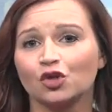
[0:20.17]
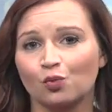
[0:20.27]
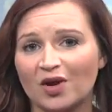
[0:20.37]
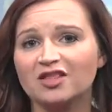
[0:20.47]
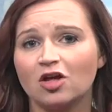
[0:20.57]

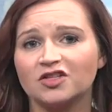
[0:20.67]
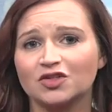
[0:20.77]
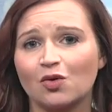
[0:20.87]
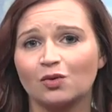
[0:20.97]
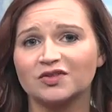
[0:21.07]
weight loss
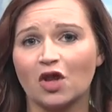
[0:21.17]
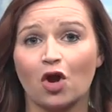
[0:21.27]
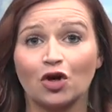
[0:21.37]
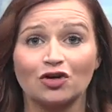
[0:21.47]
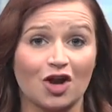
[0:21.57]
goals
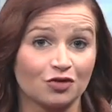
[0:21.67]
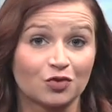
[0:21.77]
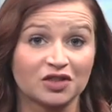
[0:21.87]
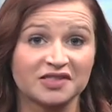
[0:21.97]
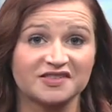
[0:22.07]
are
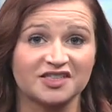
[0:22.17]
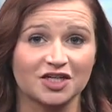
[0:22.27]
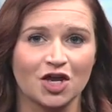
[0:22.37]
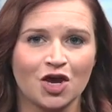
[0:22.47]
unrealistic.